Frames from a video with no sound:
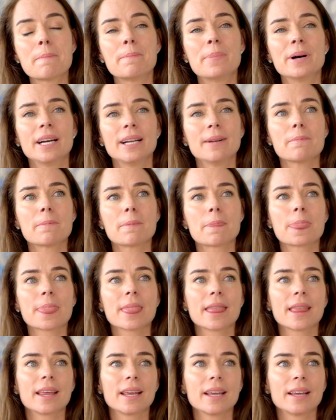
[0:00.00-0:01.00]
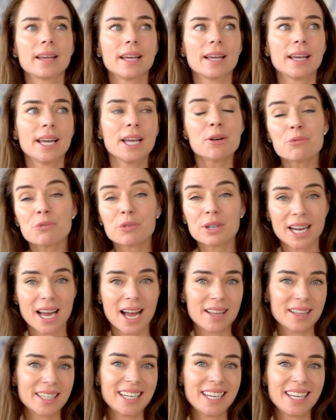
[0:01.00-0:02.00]
But in
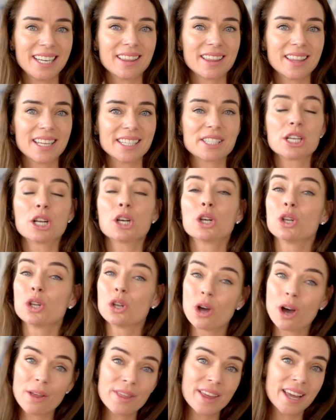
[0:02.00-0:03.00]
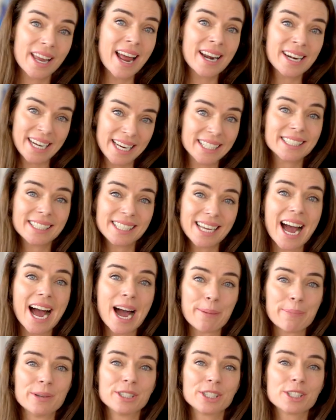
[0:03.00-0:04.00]
reality, there's a lot that needs to
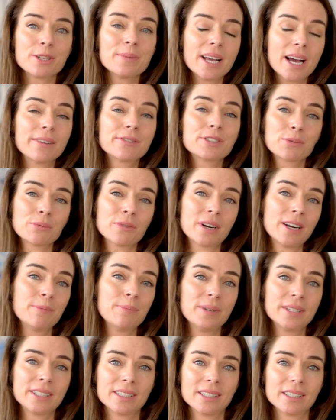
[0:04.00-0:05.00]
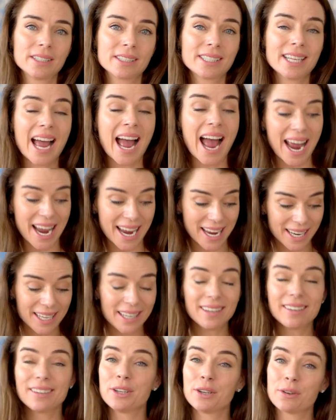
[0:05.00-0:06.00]
happen to be able to run a business.
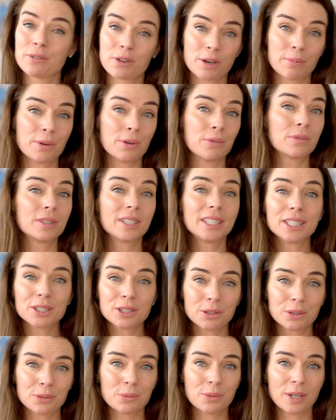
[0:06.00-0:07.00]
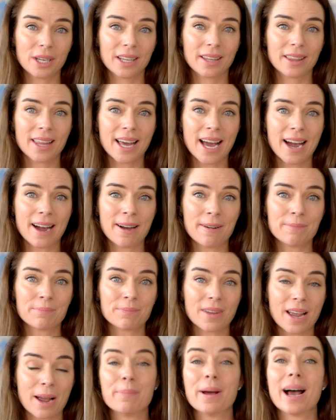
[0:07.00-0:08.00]
You've got to be really good with
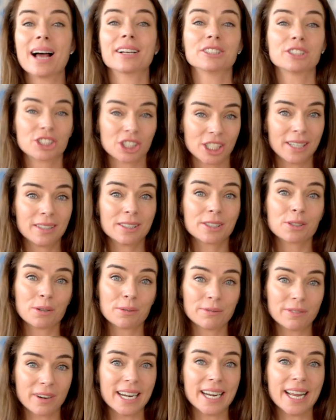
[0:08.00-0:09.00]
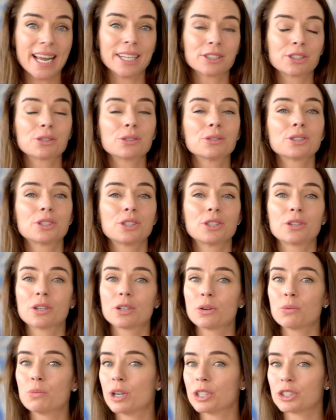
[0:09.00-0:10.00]
a balance sheet, so financials. You've got
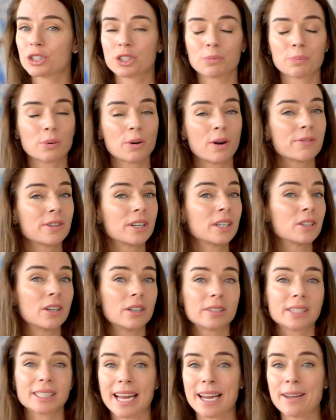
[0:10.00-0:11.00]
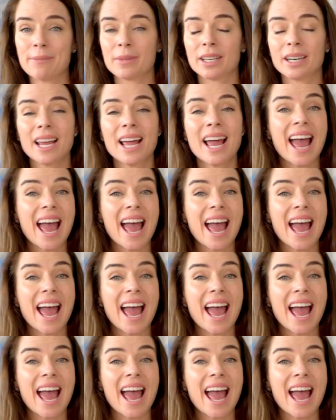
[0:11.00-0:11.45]
to watch your profit and loss statement.